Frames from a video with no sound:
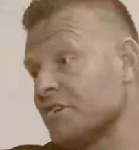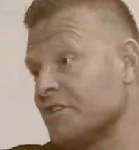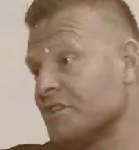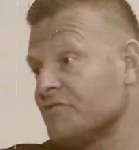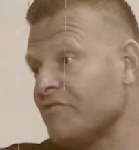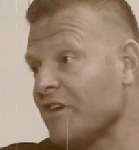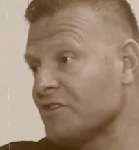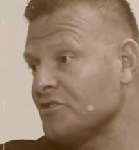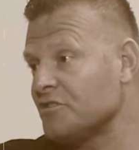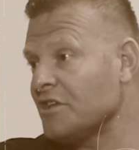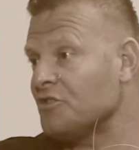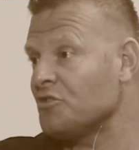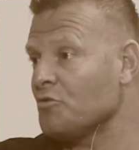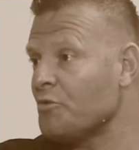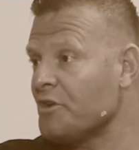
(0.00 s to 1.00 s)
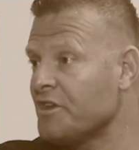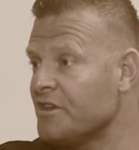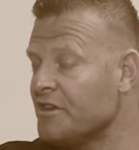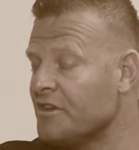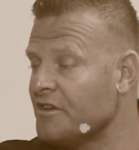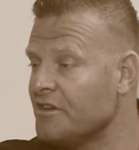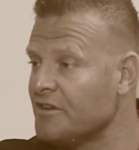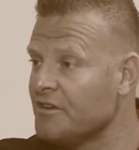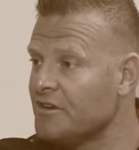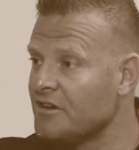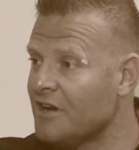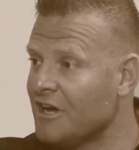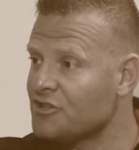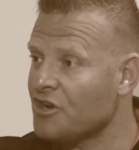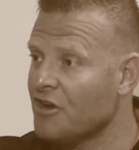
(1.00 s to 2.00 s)
satisfaction than to win
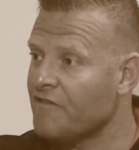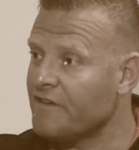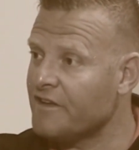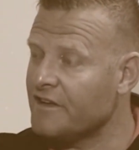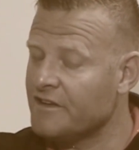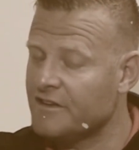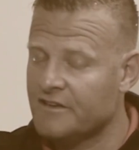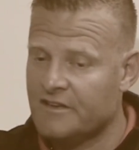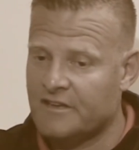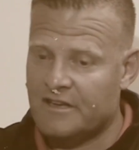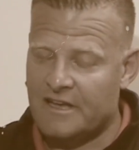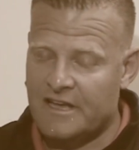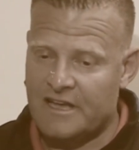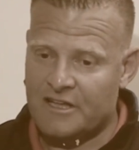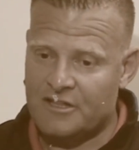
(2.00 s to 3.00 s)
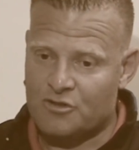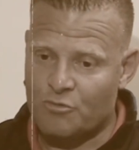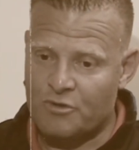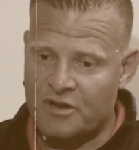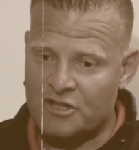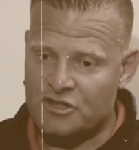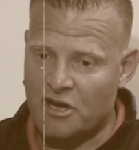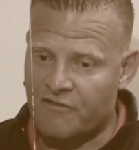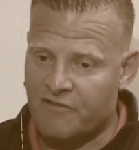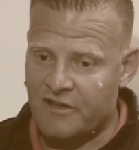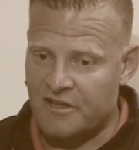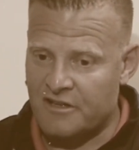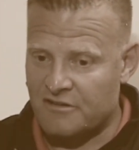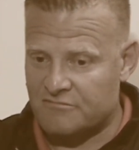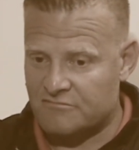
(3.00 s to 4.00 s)
a trophy. Uh, to win a
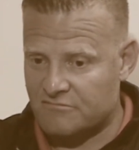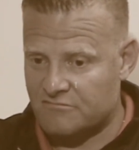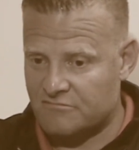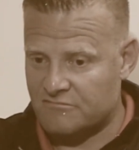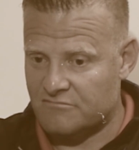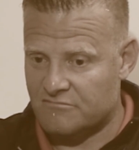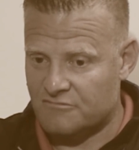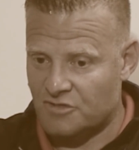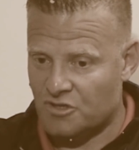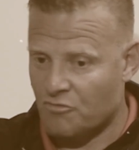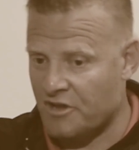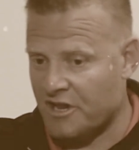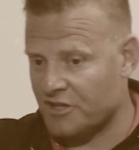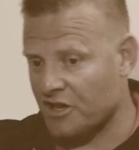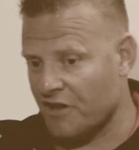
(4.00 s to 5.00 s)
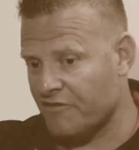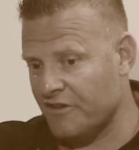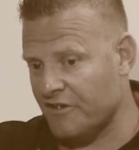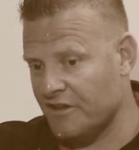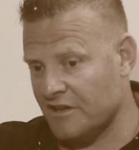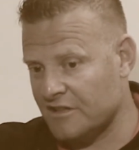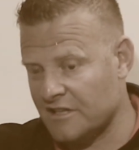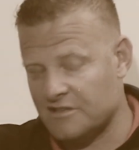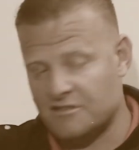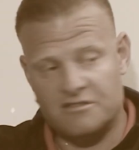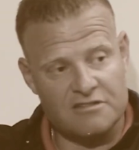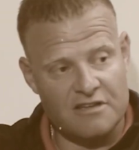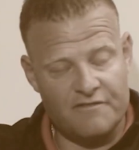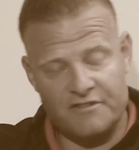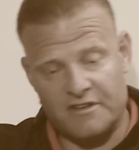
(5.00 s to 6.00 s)
trophy, you win a trophy, and
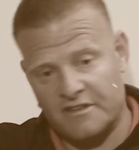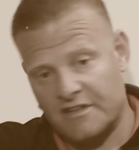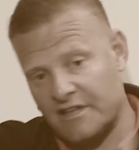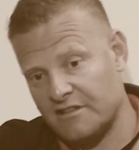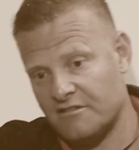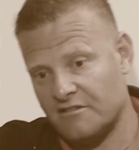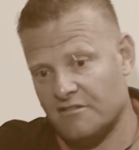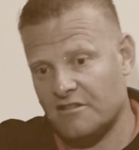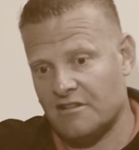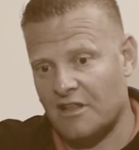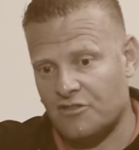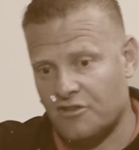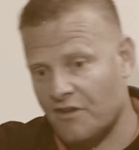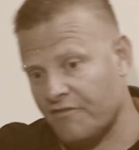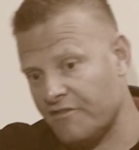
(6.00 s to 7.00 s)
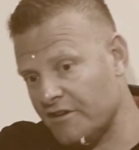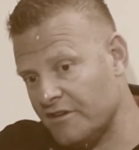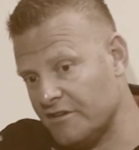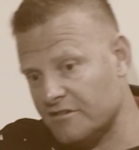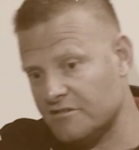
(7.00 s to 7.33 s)
that's after that. That trophy